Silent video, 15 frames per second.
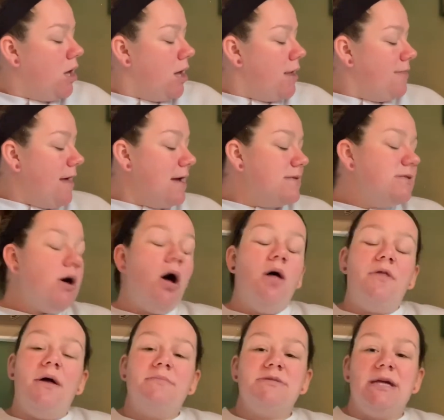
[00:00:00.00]
That is all
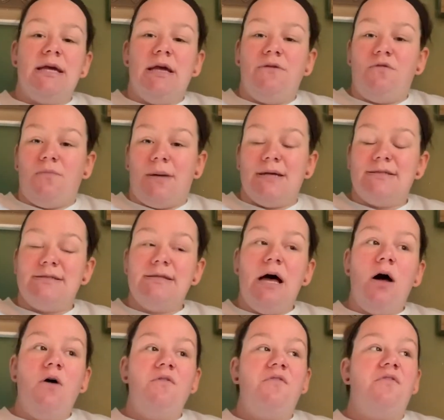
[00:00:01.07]
that I'm taking for
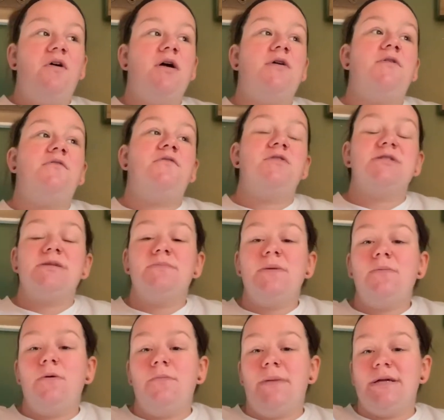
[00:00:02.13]
myself. For some
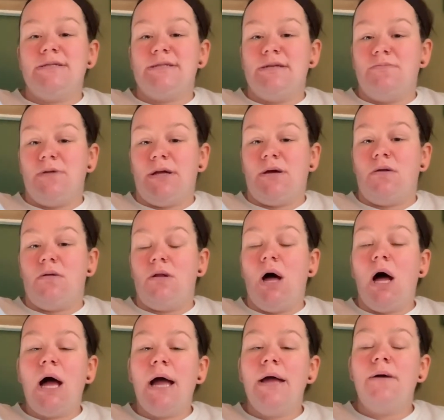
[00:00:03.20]
people it may seem like a
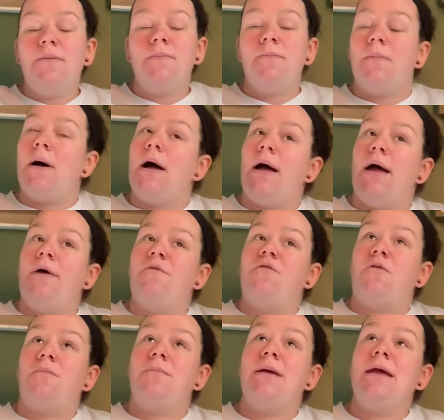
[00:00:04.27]
lot, but for
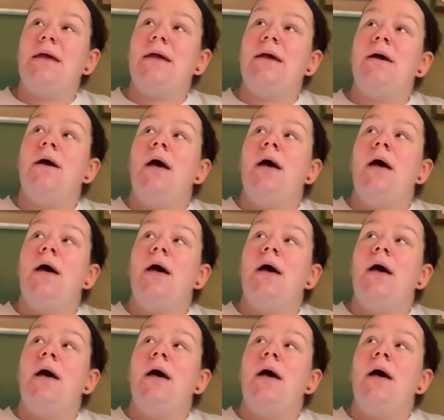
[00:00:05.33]
me,